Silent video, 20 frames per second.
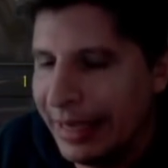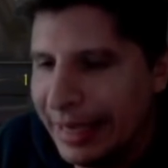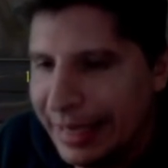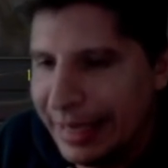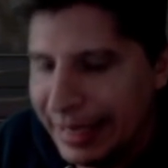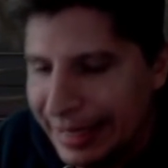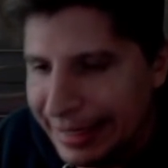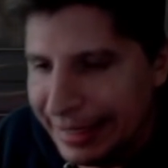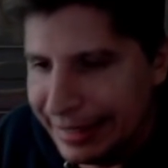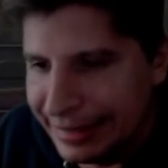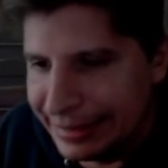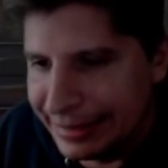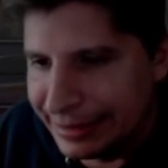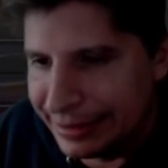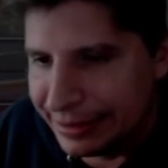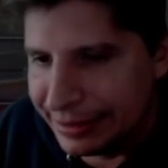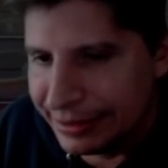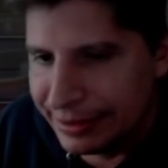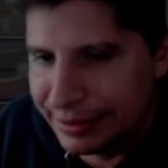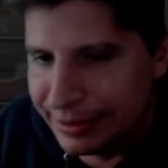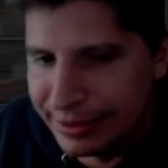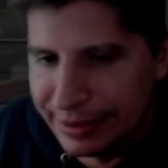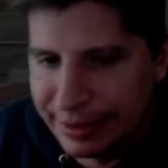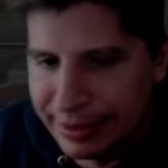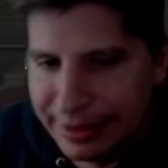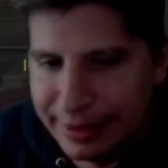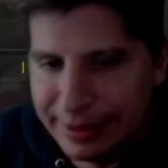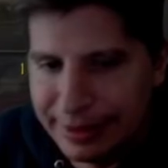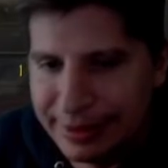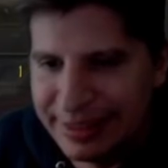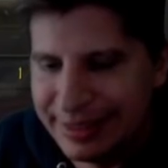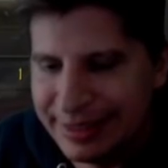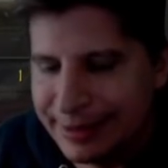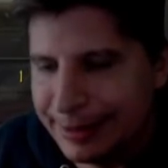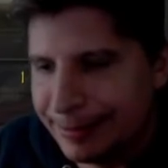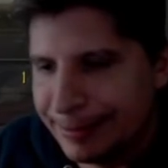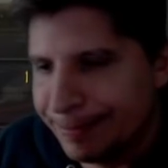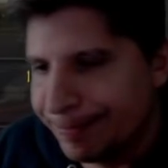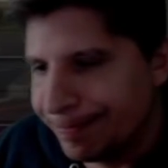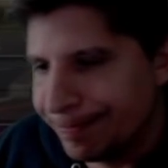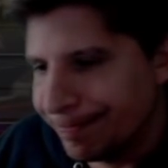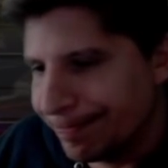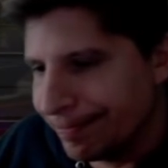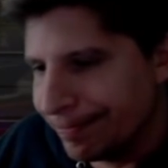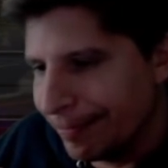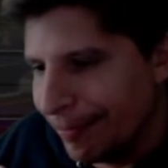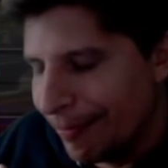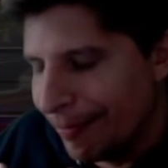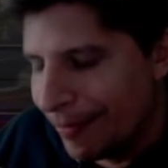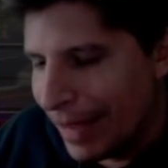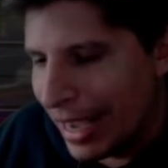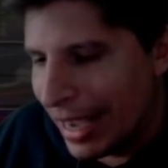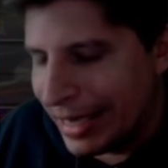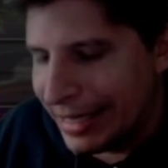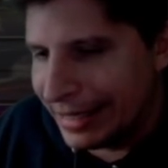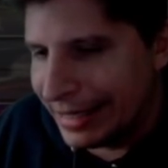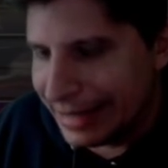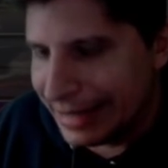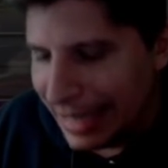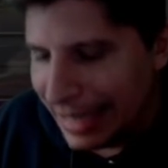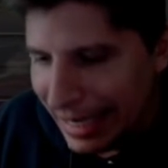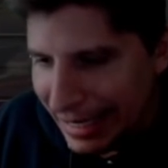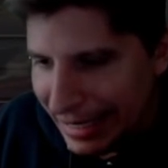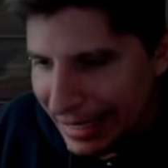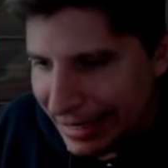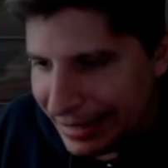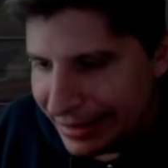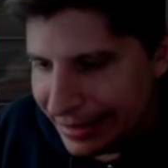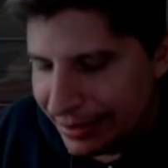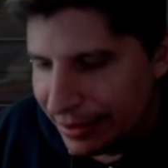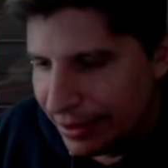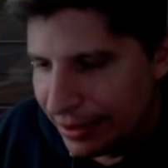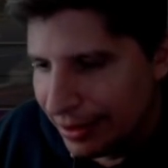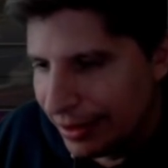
is -8,